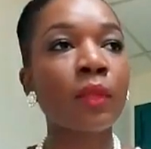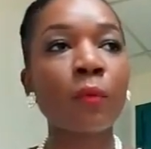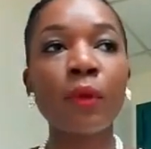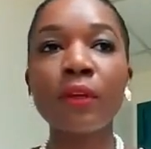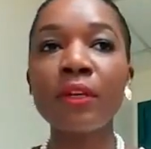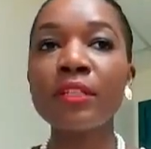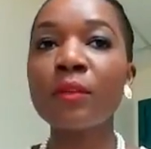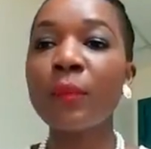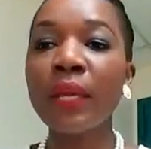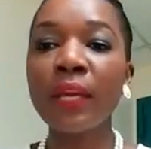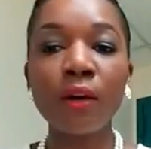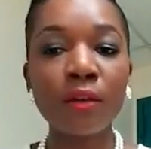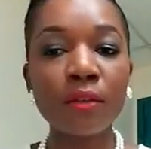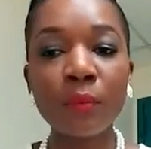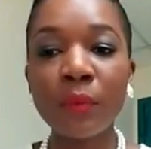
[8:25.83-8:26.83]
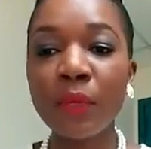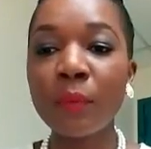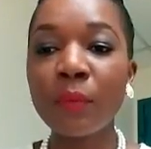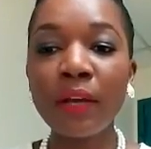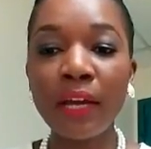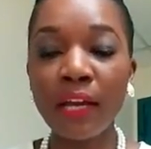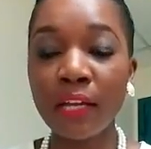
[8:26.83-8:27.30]
We're going to make other
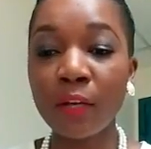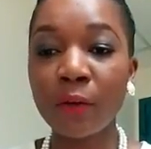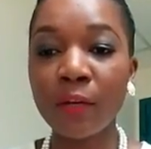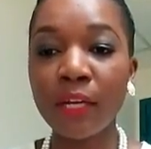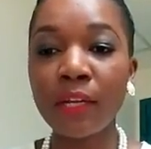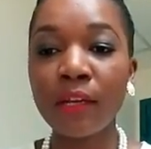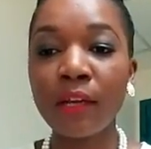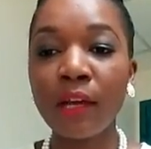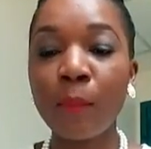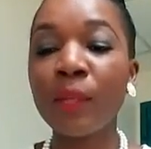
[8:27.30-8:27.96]
people angry.